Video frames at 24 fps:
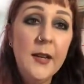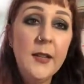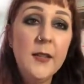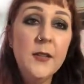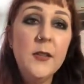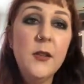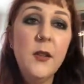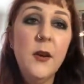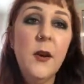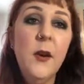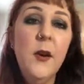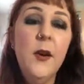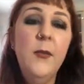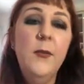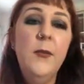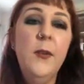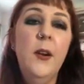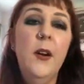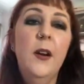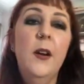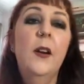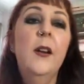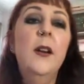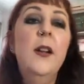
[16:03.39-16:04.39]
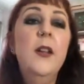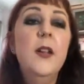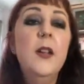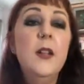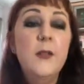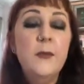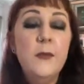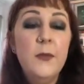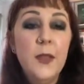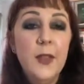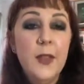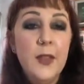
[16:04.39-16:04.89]
And so if you
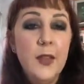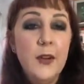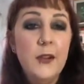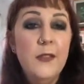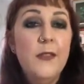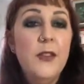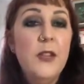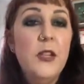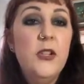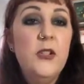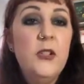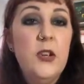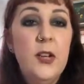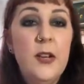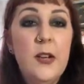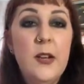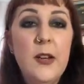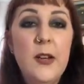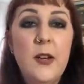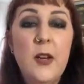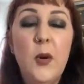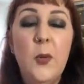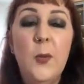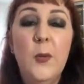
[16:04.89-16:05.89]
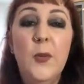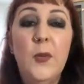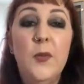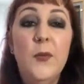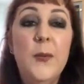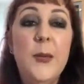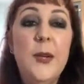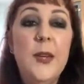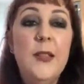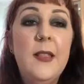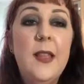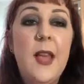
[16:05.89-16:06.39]
feel like you're restricted in your
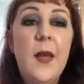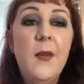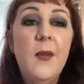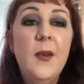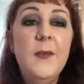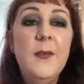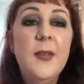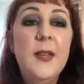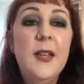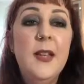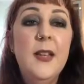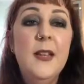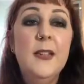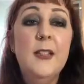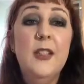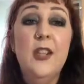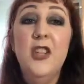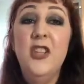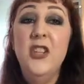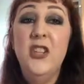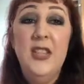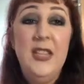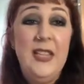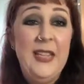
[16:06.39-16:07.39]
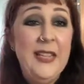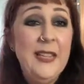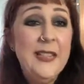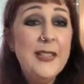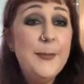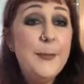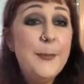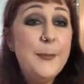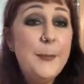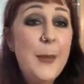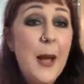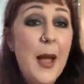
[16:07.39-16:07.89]
movement in that one because your
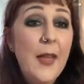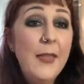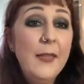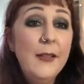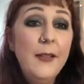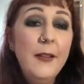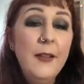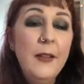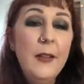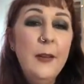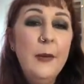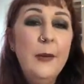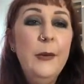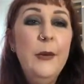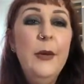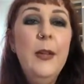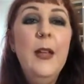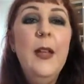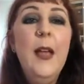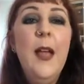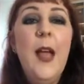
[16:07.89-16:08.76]
knees bother you,